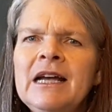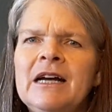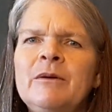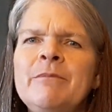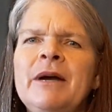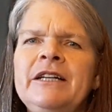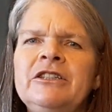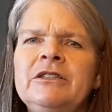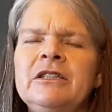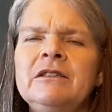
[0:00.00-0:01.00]
a reminder
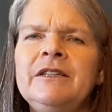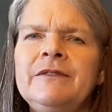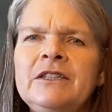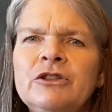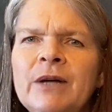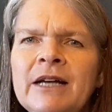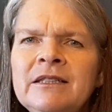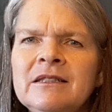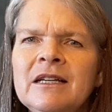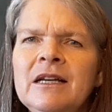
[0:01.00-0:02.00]
to live in
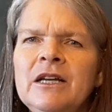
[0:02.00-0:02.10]
trust,